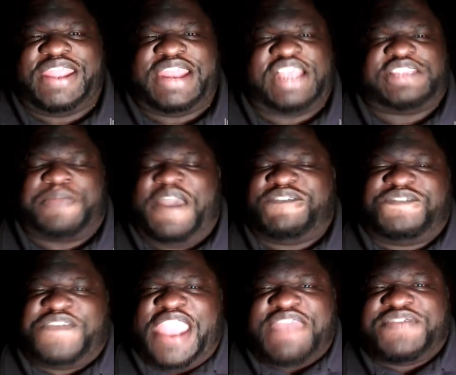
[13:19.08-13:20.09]
That's my
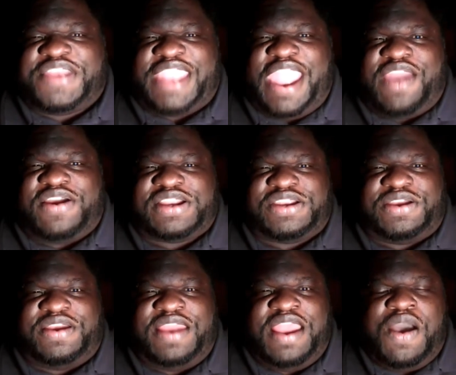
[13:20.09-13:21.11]
favorite
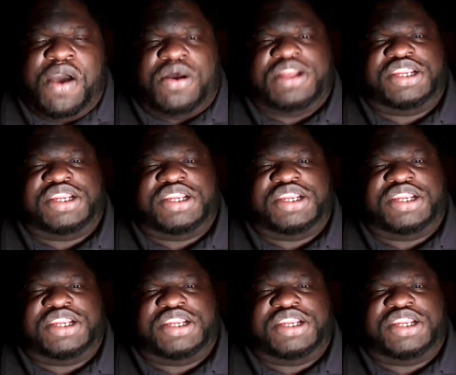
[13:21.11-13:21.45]
character on the